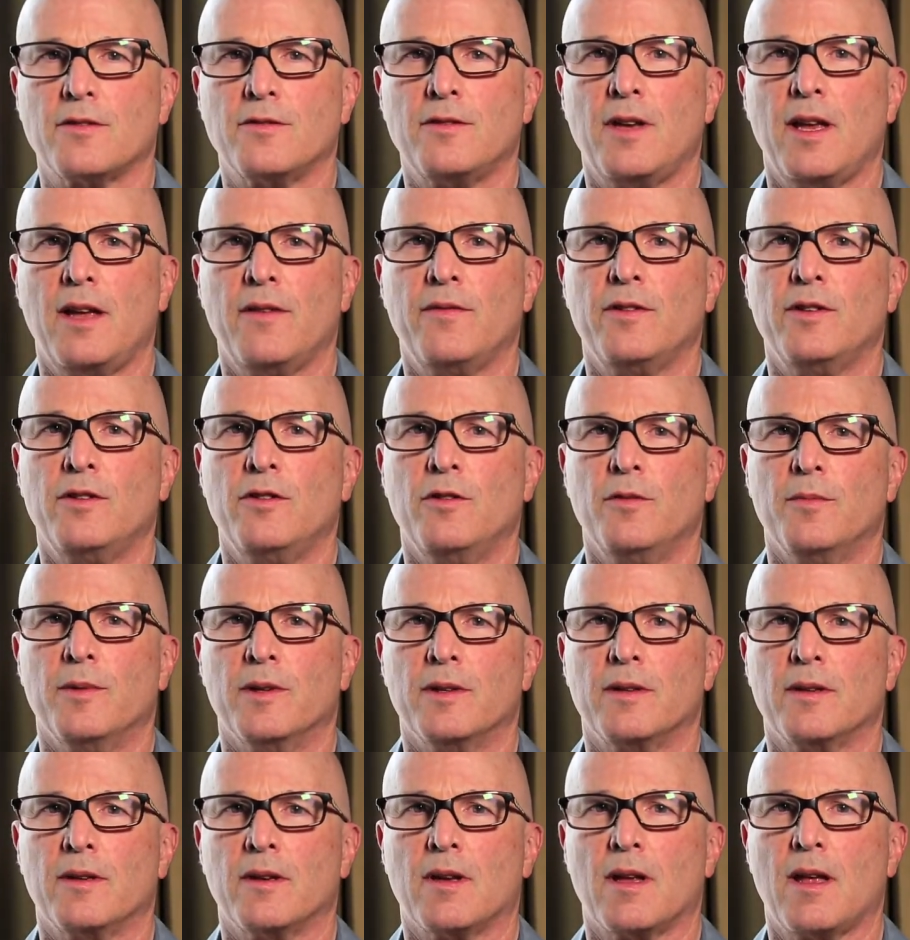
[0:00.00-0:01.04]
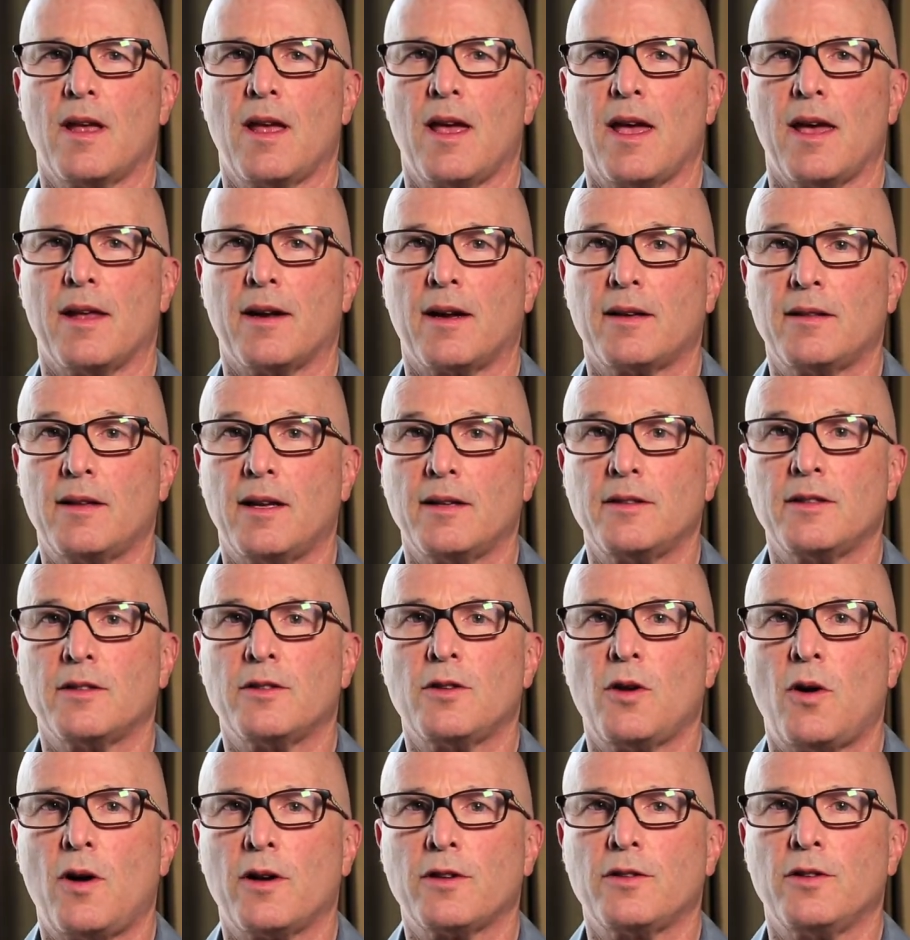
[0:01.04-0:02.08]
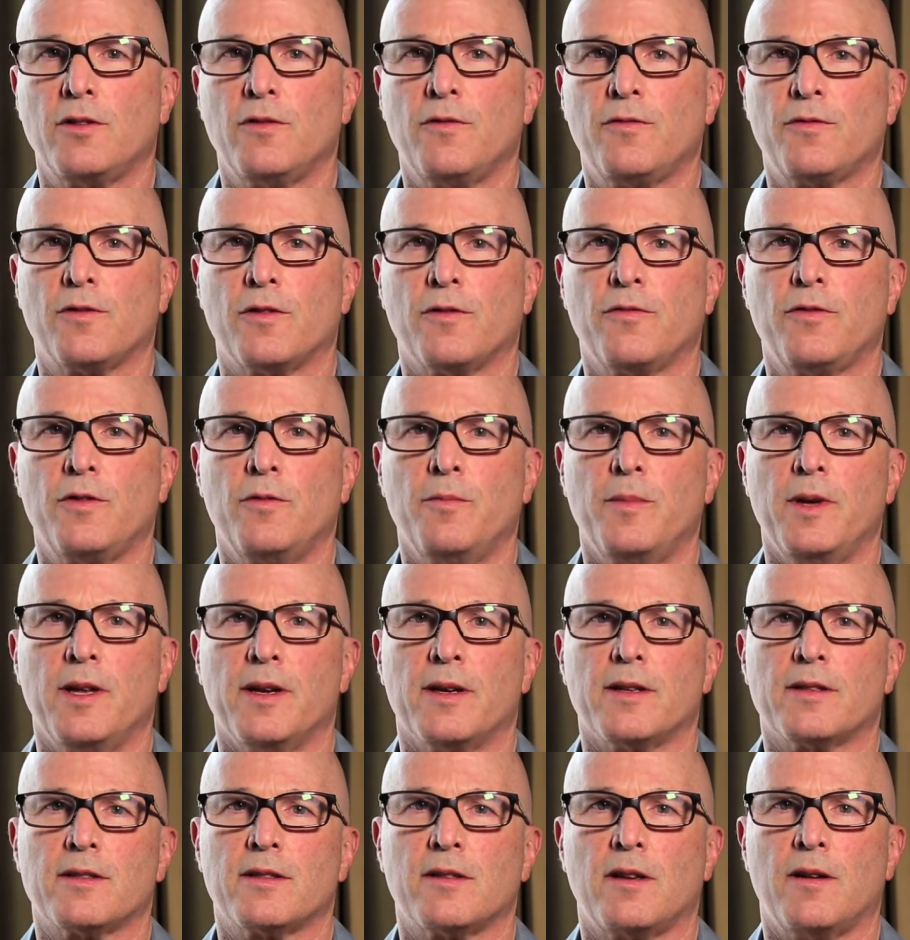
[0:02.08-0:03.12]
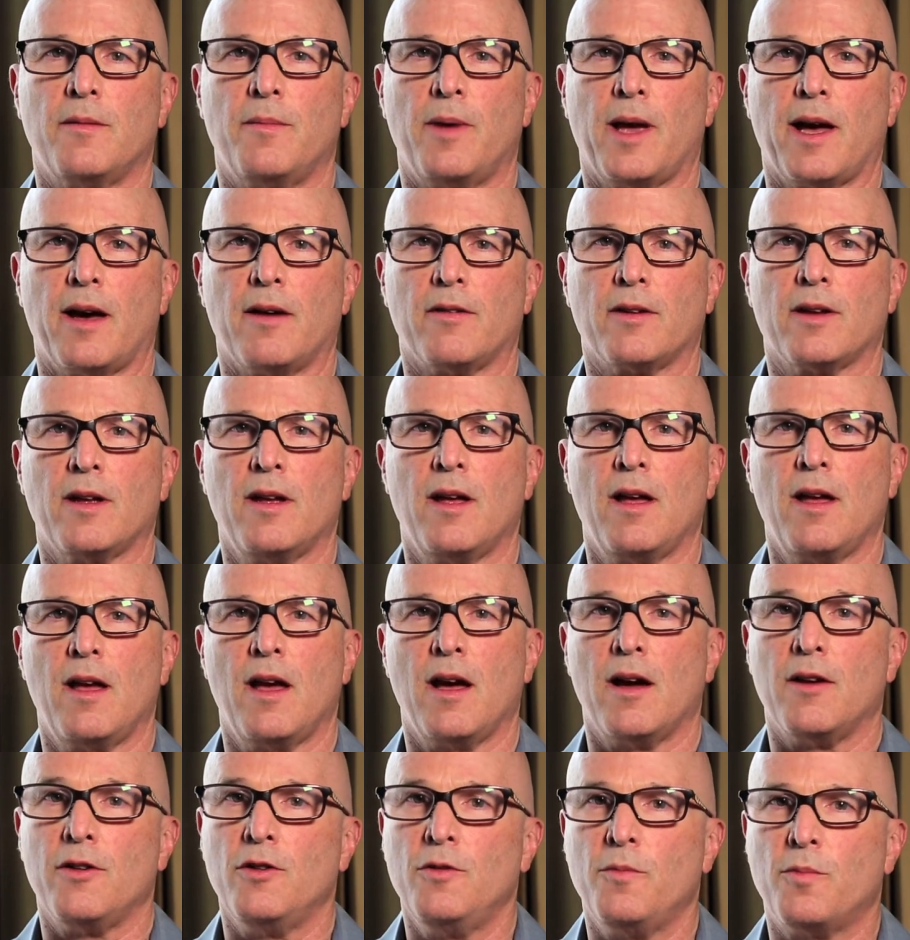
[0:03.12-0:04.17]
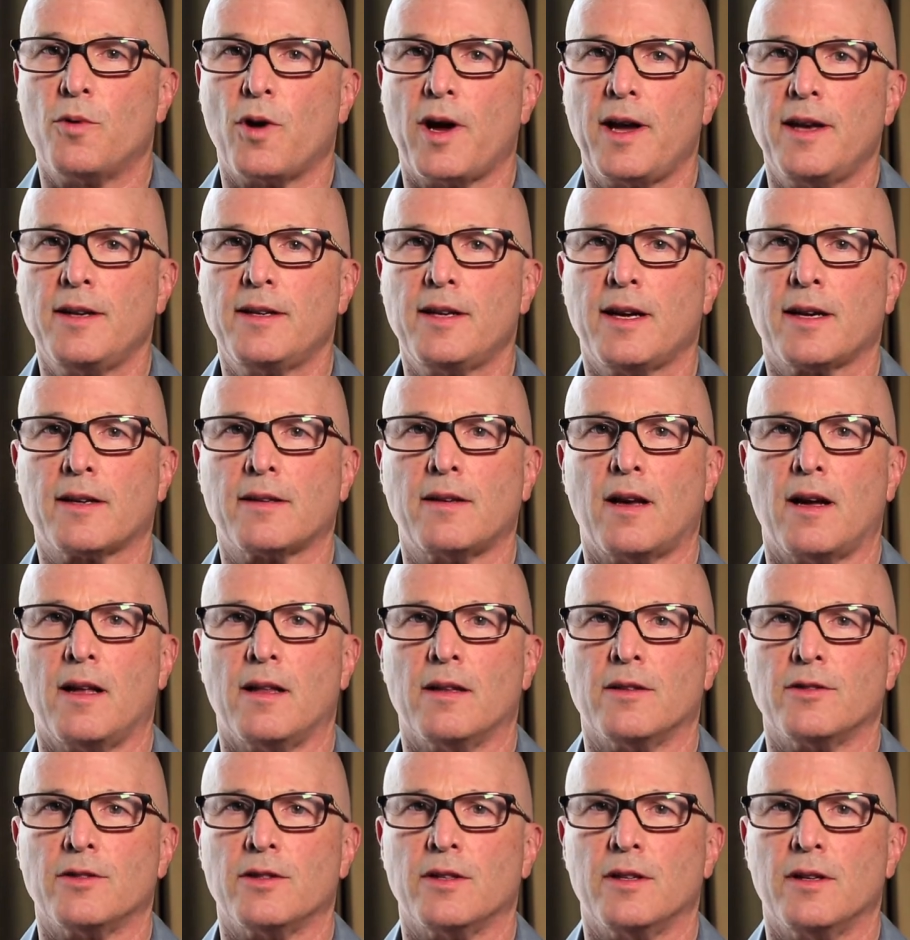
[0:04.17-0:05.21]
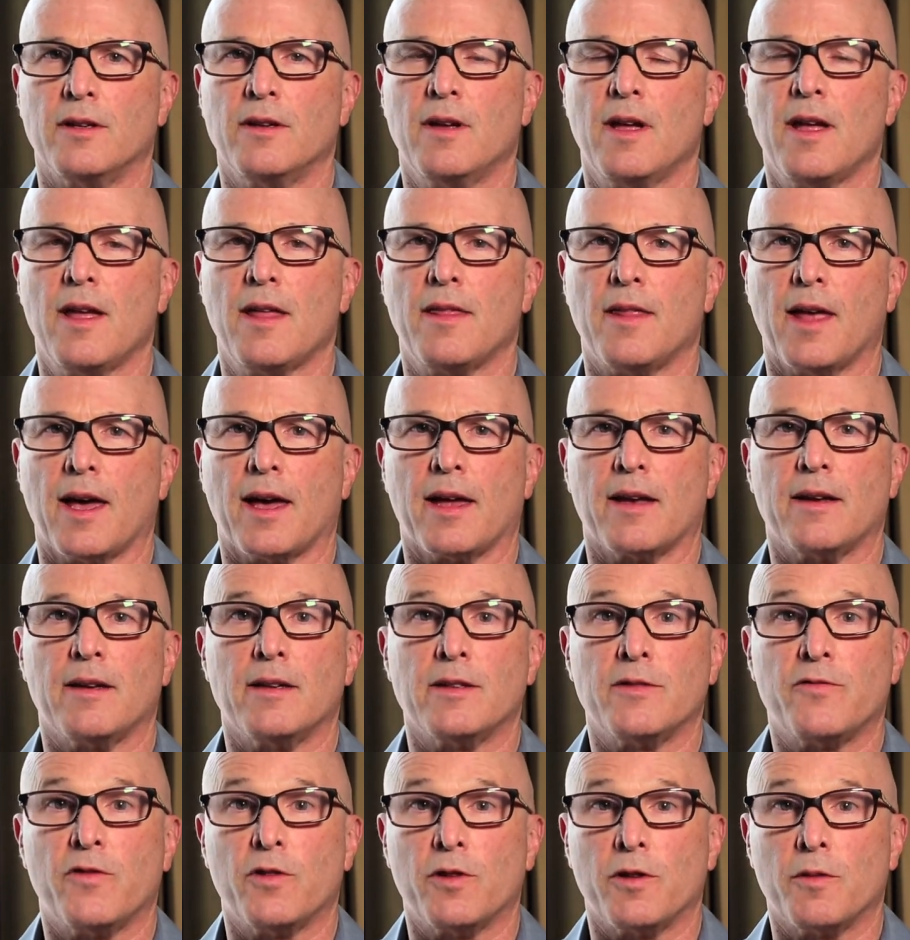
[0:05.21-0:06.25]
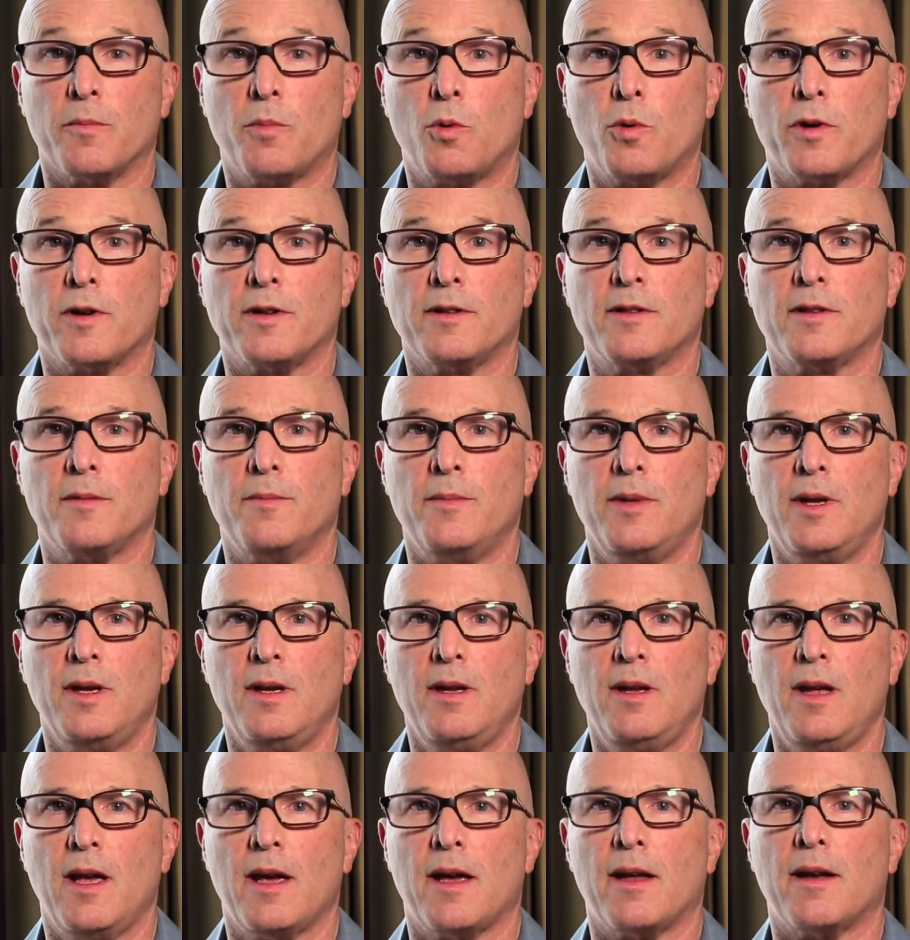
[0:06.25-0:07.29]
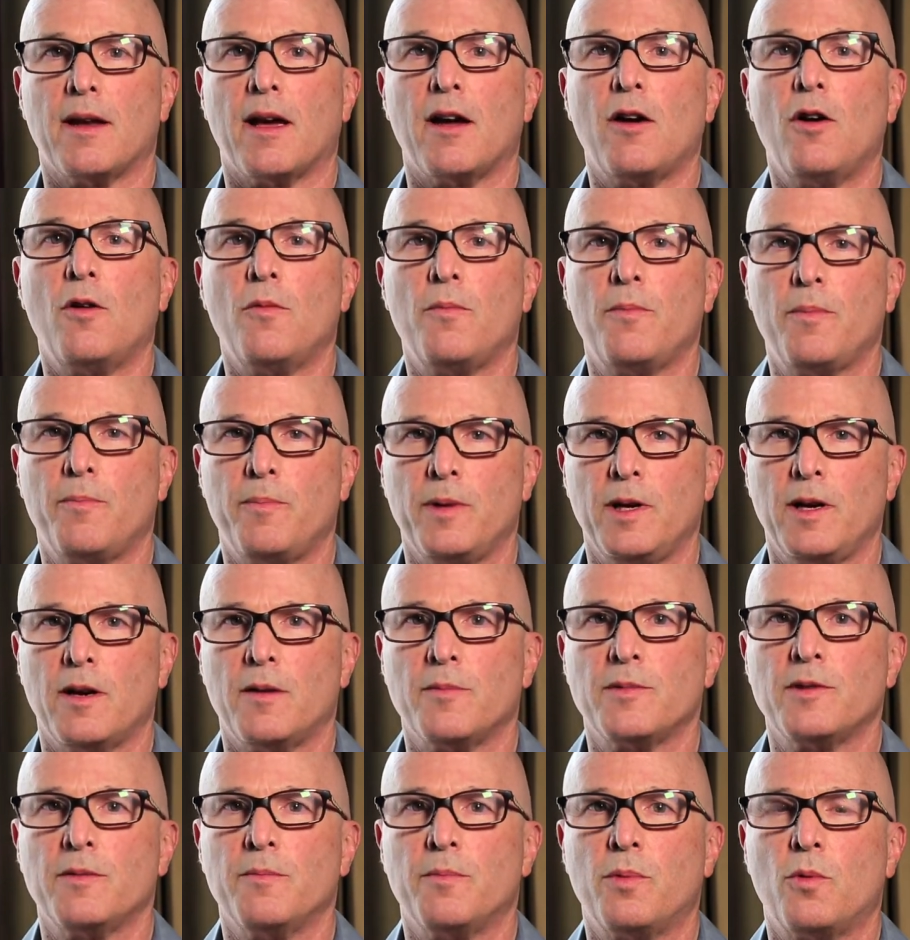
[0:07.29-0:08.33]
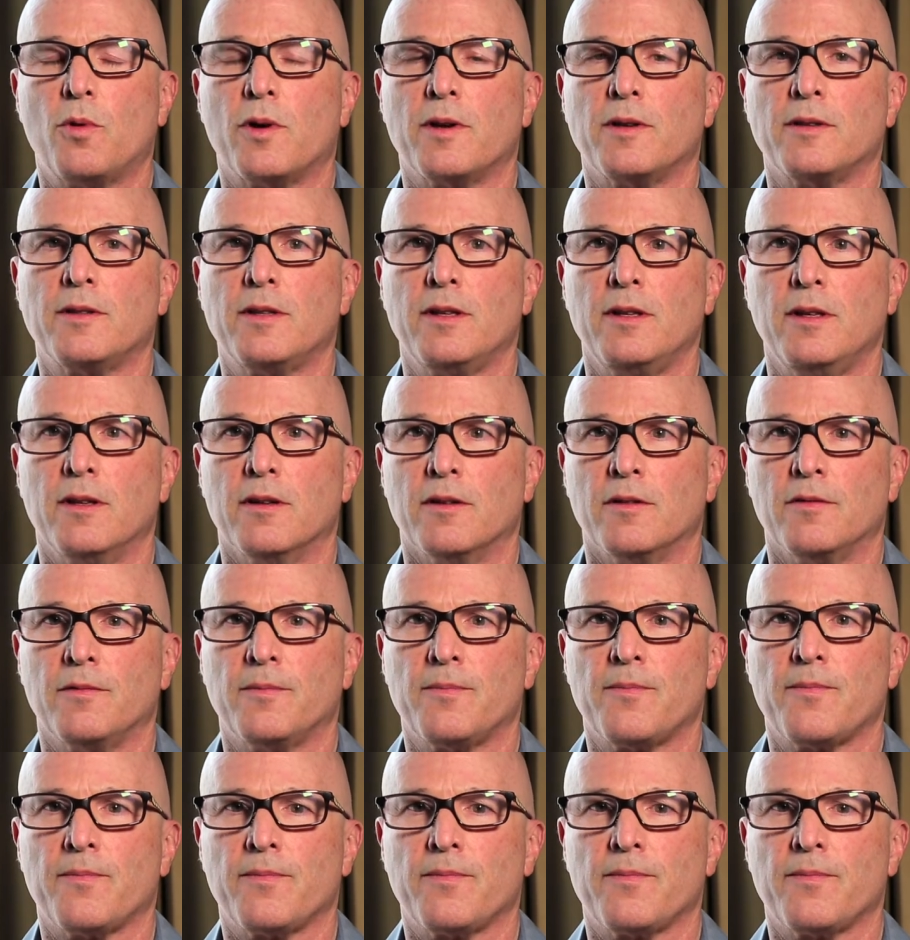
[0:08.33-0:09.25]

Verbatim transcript: David Dubin, and I'd like to talk to you for a few minutes about a new brain technology that is very important to me and I hope becomes important to you.